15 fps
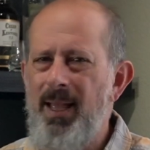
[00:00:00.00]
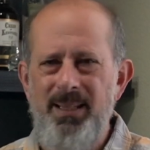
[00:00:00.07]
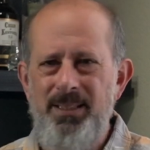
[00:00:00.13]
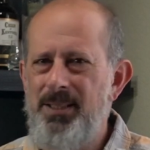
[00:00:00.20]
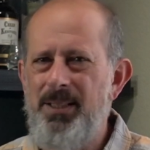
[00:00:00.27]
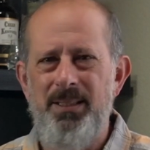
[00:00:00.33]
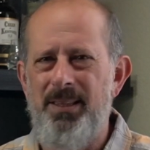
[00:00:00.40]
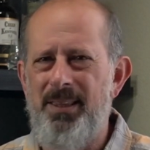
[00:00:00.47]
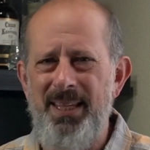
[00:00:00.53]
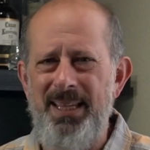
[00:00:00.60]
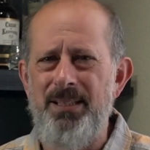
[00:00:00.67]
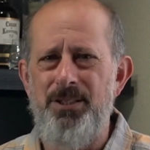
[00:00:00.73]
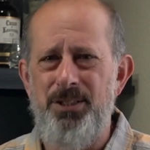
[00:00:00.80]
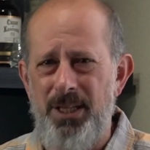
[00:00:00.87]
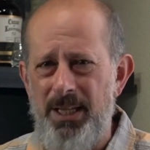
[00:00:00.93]
I shouldn't
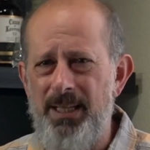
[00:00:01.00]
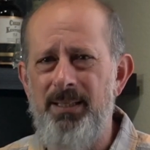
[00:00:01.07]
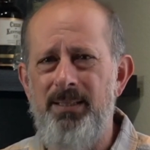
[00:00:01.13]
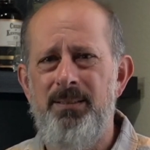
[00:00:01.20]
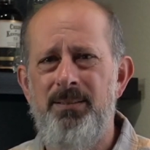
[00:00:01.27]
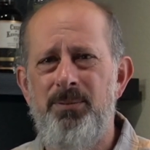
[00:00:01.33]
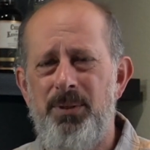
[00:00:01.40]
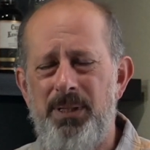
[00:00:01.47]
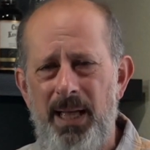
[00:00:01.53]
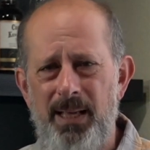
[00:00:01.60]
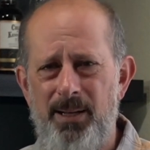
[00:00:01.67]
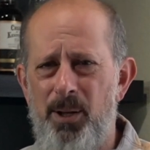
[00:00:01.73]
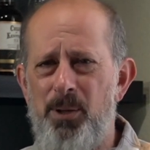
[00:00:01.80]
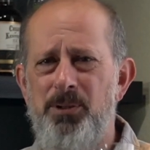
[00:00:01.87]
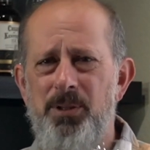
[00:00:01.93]
think gin when I
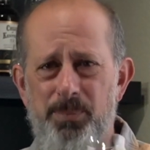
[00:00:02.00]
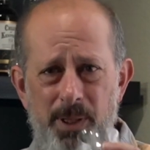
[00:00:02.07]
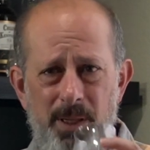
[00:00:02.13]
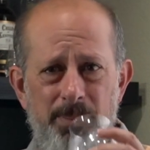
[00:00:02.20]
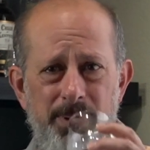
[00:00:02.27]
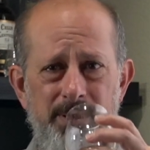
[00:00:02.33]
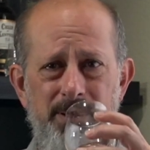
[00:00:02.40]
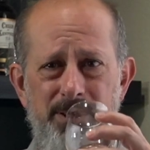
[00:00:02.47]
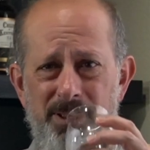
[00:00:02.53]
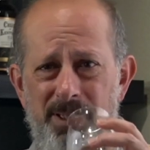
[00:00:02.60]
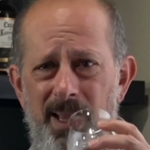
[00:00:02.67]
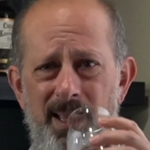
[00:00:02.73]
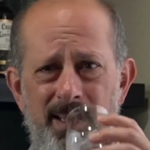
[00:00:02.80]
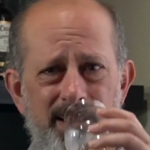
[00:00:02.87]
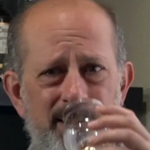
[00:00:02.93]
nose a bourbon, should
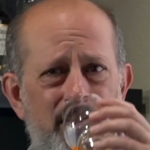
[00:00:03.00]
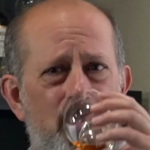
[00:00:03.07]
I?